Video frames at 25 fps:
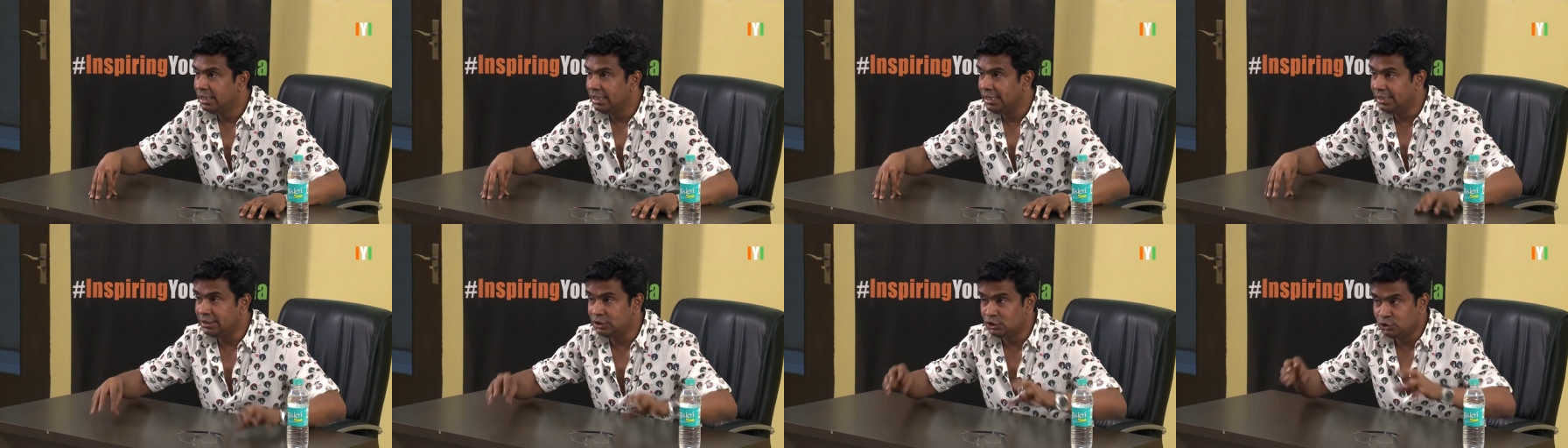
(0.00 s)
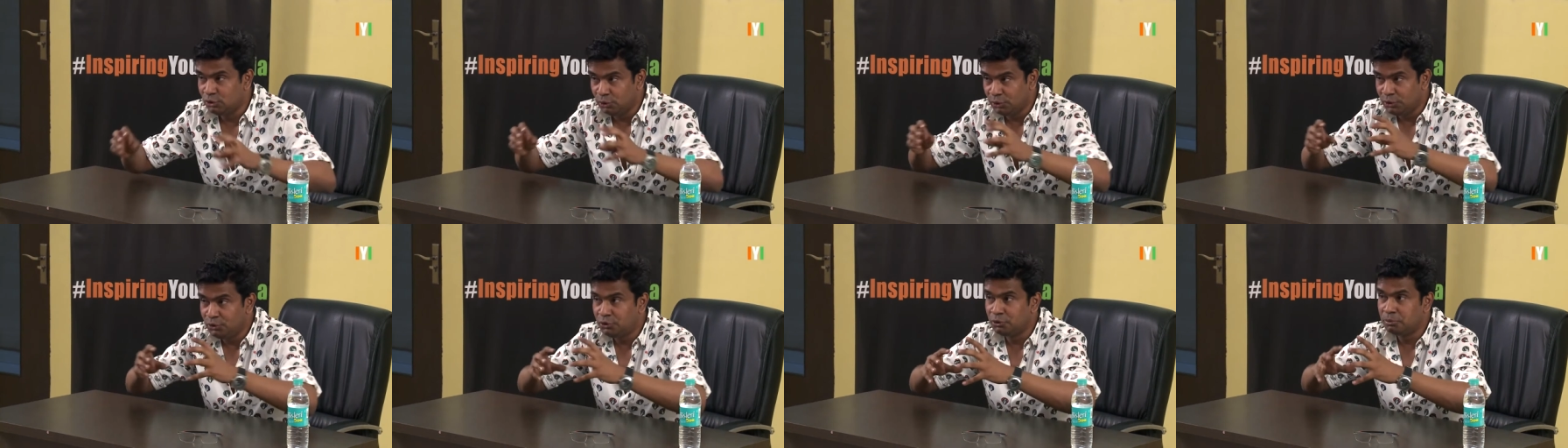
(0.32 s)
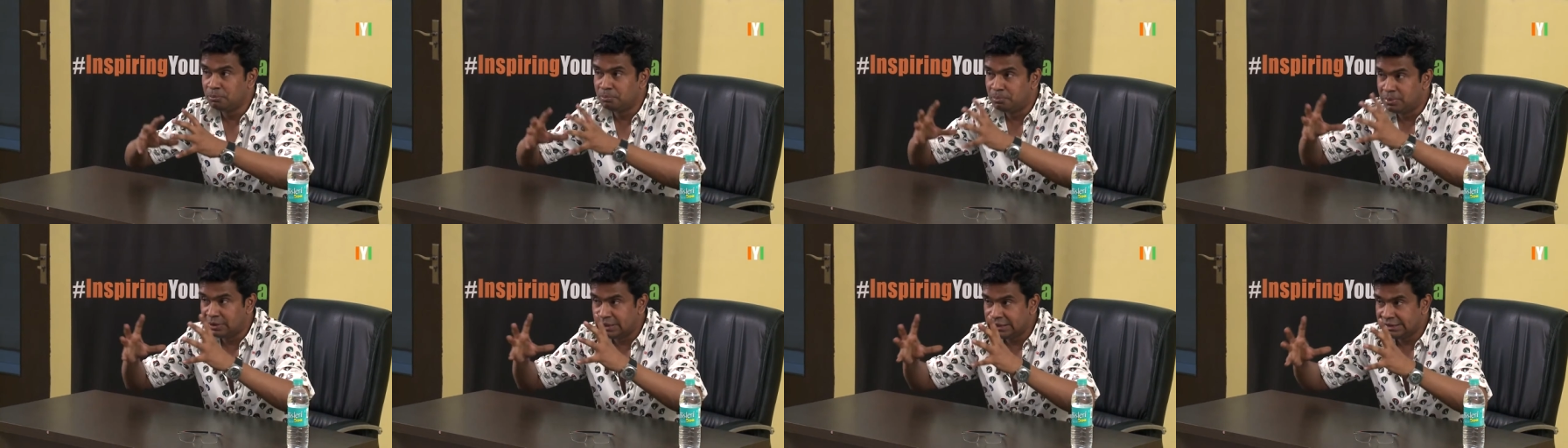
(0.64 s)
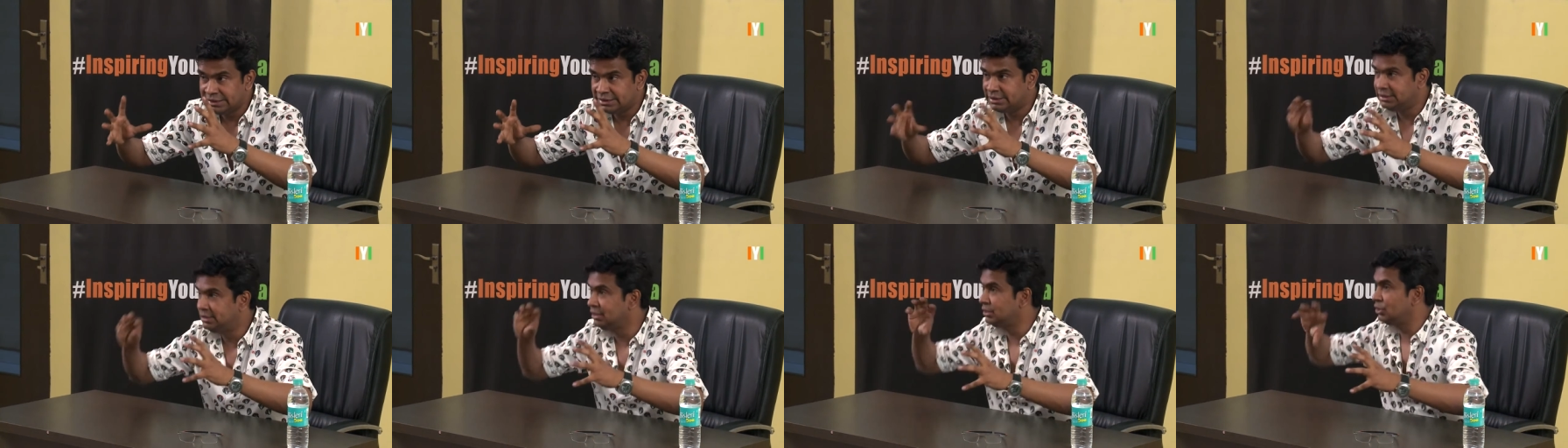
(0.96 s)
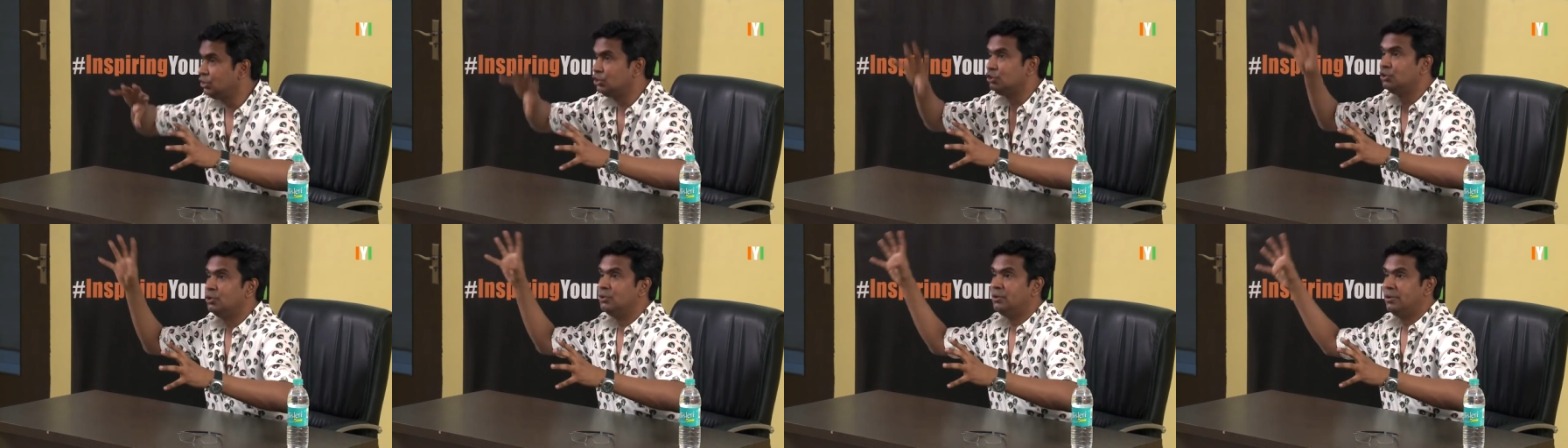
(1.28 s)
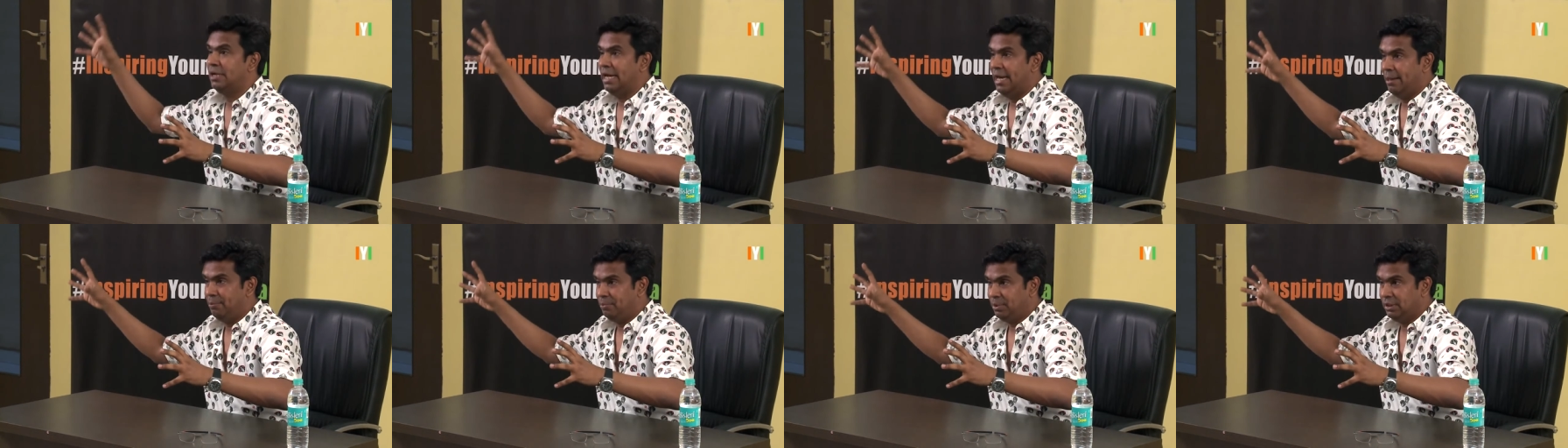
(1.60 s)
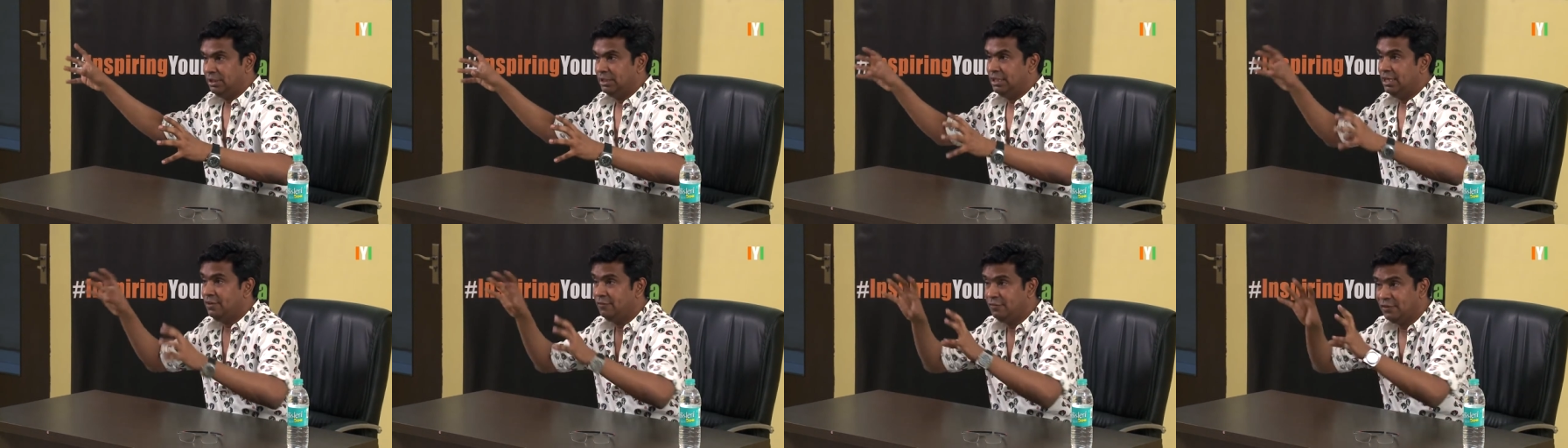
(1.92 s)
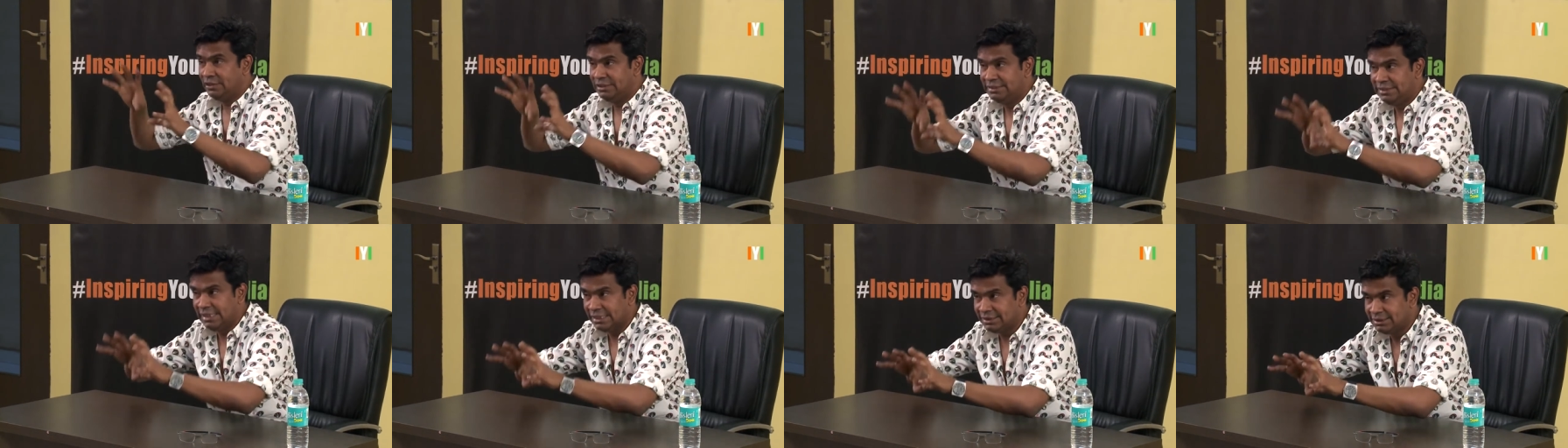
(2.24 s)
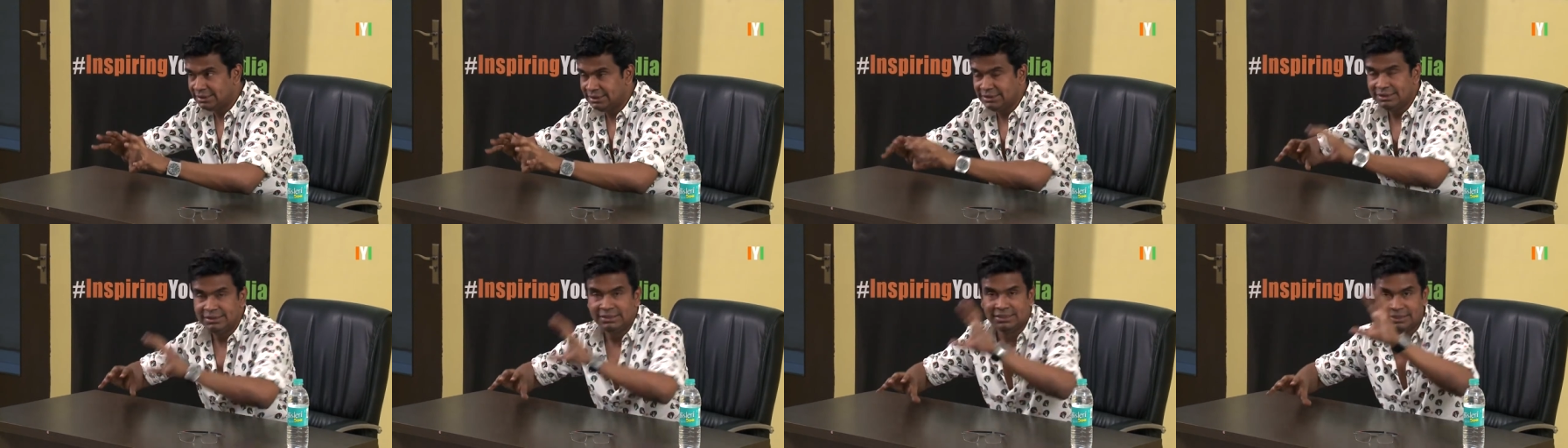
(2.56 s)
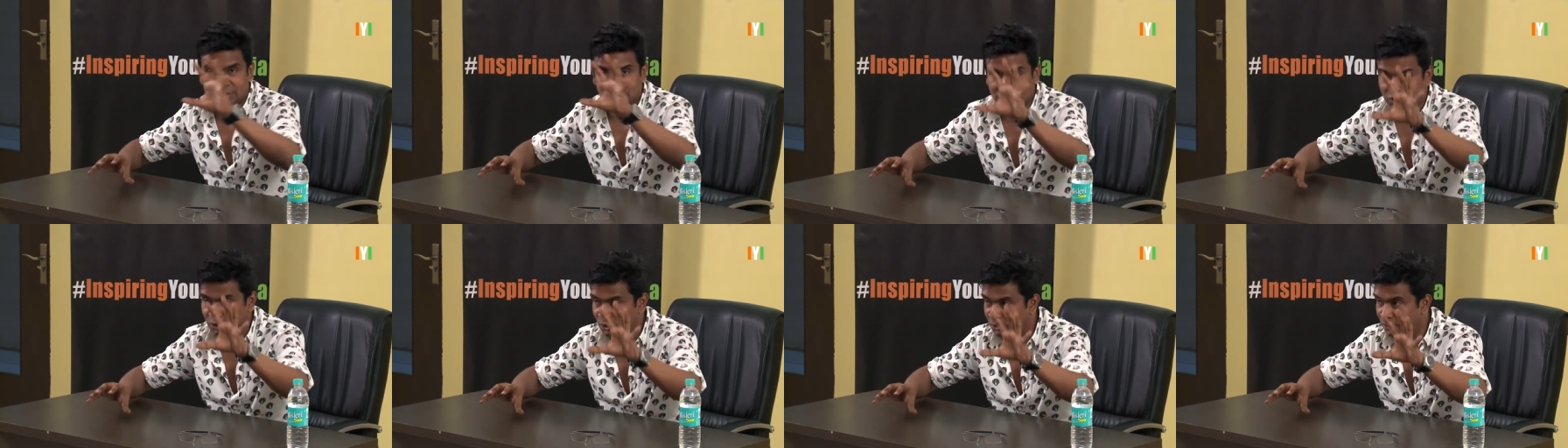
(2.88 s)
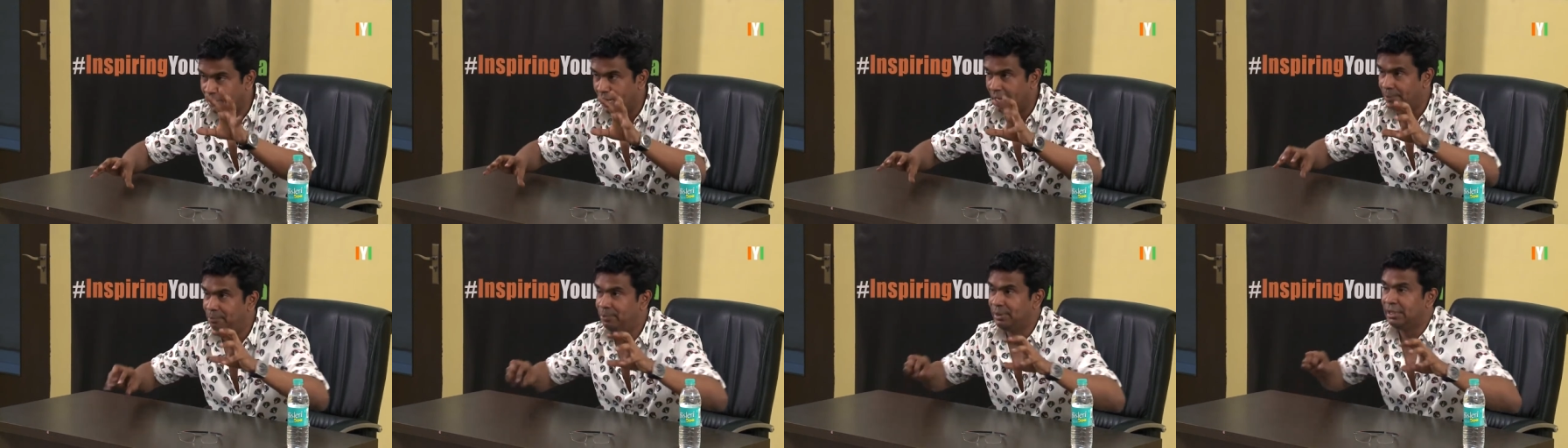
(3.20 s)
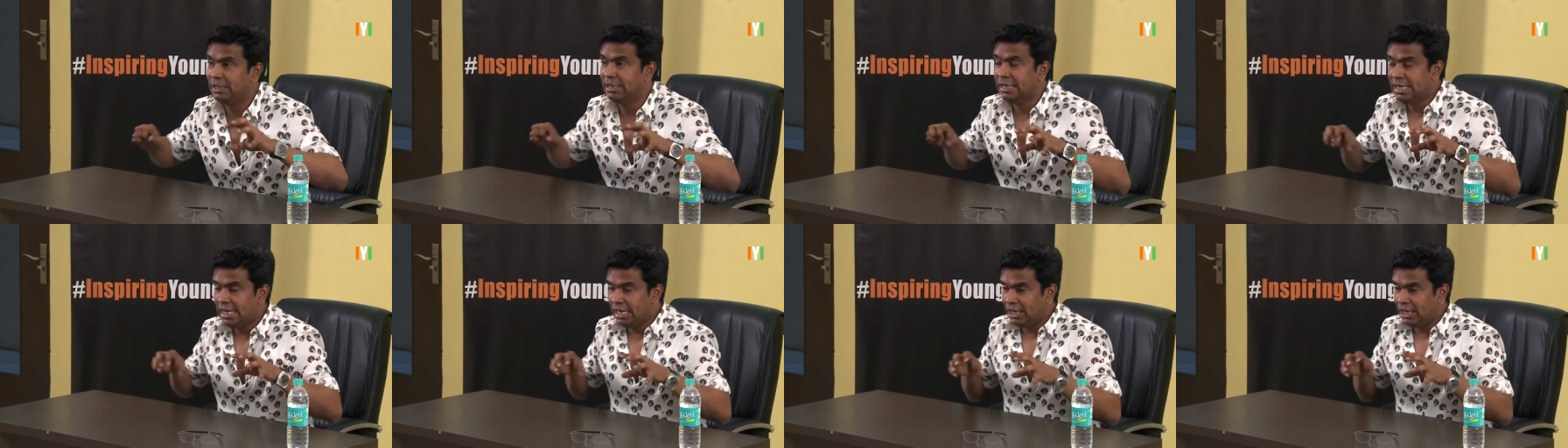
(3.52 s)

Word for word: is going to burst, this is going to happen. If it doesn't, this is going to happen.